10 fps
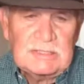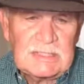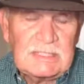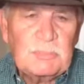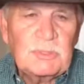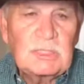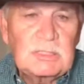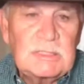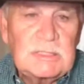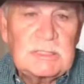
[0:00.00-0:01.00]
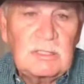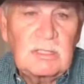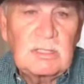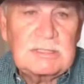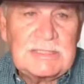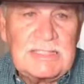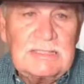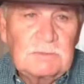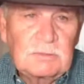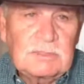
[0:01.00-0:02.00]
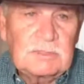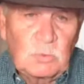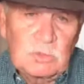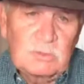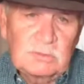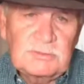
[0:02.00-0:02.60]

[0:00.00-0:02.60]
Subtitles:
kind of put a lid on evil in the world.